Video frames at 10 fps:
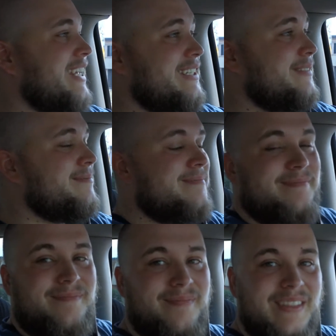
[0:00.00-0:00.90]

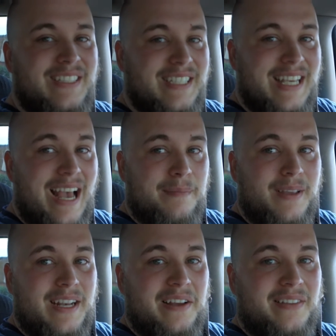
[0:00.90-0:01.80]
and she's
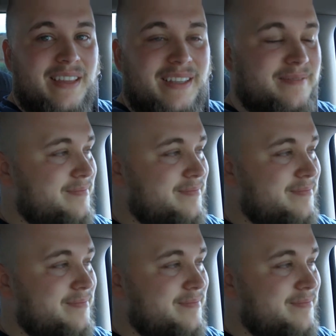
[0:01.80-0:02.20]
happy and healthy.